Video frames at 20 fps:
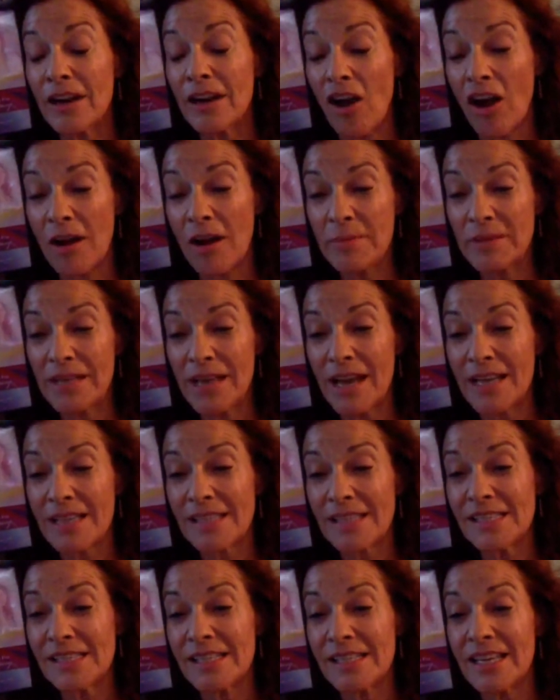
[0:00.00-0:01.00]

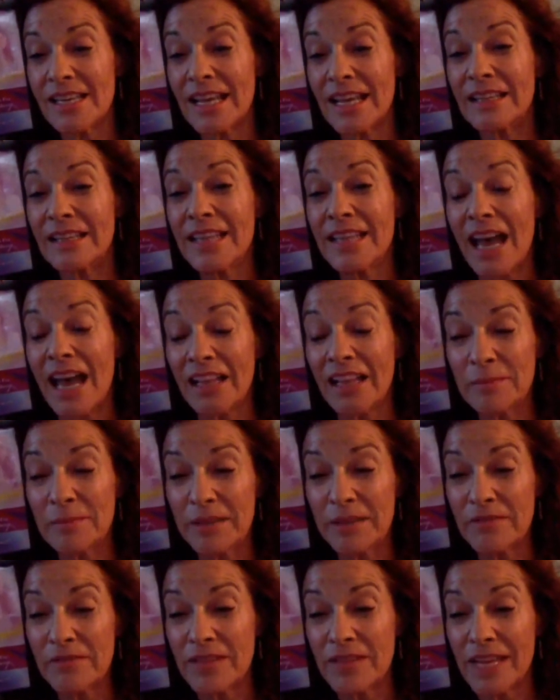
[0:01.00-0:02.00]
harmonizes it and the element of
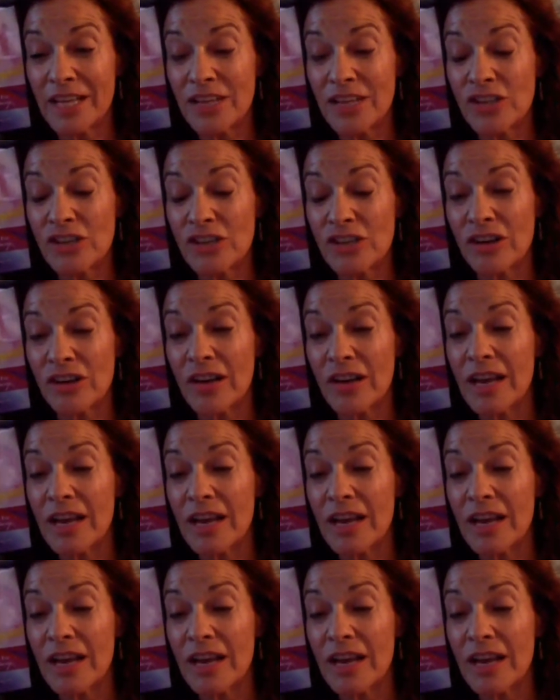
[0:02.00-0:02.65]
nature